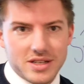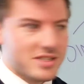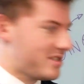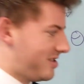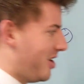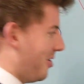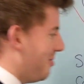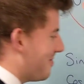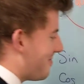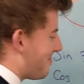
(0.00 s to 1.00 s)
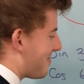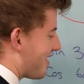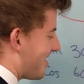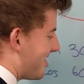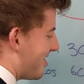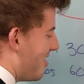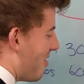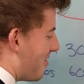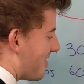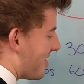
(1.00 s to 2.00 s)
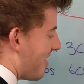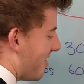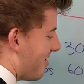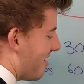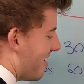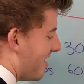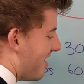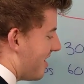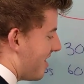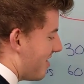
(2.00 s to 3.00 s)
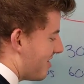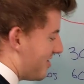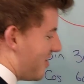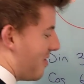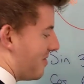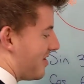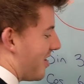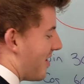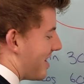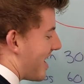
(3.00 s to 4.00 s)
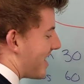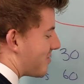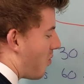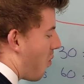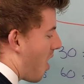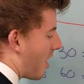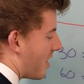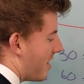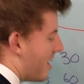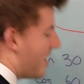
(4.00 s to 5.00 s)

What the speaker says: is 2. 2 over 2, 2 over 2, and that's 1.